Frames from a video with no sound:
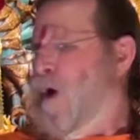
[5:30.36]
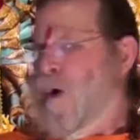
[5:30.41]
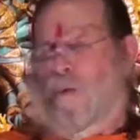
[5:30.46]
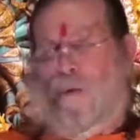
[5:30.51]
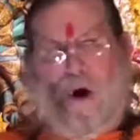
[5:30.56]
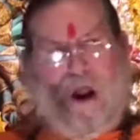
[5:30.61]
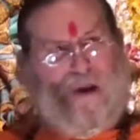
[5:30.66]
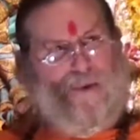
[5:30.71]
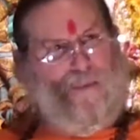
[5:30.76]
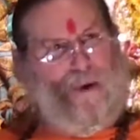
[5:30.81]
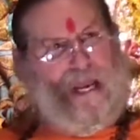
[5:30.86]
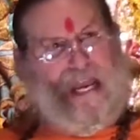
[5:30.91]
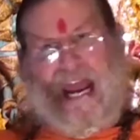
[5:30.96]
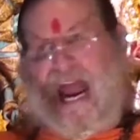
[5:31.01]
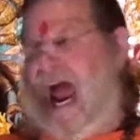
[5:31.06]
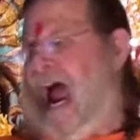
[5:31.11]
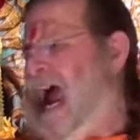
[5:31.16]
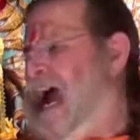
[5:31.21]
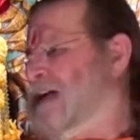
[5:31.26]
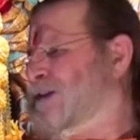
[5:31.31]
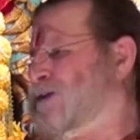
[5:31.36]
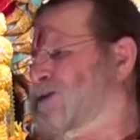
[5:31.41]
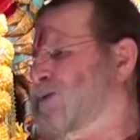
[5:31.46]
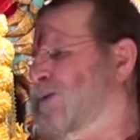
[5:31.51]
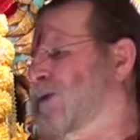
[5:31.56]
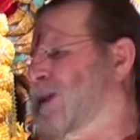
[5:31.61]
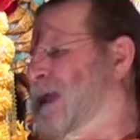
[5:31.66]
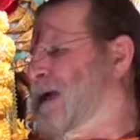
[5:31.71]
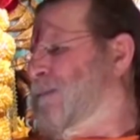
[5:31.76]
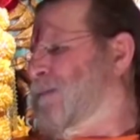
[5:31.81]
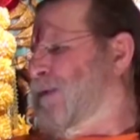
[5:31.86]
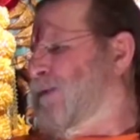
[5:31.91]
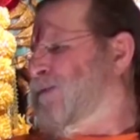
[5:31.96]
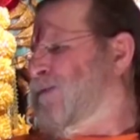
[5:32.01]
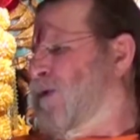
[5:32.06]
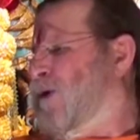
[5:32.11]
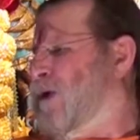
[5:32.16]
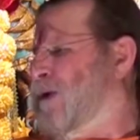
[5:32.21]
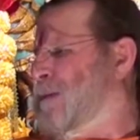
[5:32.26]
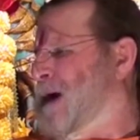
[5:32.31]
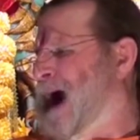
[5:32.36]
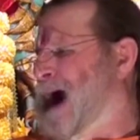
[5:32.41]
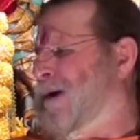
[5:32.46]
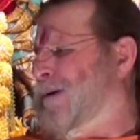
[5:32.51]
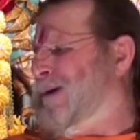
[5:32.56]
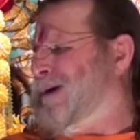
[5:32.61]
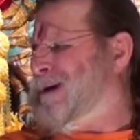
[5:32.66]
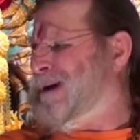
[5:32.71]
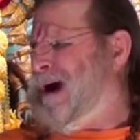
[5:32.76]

When we actually perform our